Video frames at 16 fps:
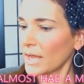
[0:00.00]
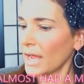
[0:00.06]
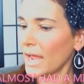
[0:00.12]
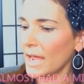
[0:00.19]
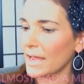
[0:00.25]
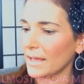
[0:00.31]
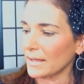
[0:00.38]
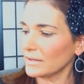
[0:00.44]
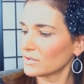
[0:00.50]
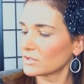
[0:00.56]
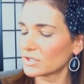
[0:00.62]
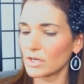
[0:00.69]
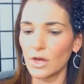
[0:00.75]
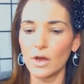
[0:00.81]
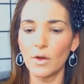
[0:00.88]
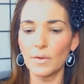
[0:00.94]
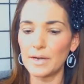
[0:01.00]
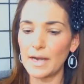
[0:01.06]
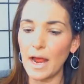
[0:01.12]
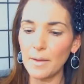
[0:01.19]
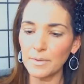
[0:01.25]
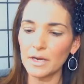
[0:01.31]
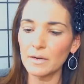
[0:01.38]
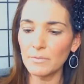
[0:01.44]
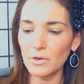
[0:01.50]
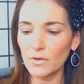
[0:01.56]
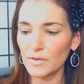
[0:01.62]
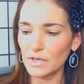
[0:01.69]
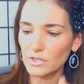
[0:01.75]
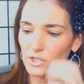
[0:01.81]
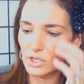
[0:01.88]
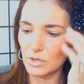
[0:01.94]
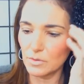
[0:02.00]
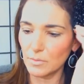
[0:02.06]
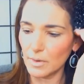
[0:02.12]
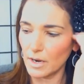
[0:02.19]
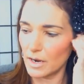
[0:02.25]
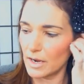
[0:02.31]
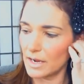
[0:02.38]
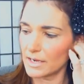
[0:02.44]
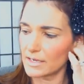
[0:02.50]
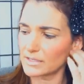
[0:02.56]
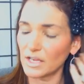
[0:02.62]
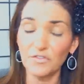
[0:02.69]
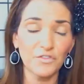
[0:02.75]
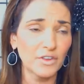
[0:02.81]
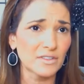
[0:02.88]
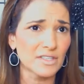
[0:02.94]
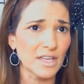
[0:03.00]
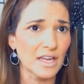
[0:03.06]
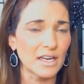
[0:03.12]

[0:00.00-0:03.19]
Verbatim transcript: Okay, so now I'm going to move into my, because that feels like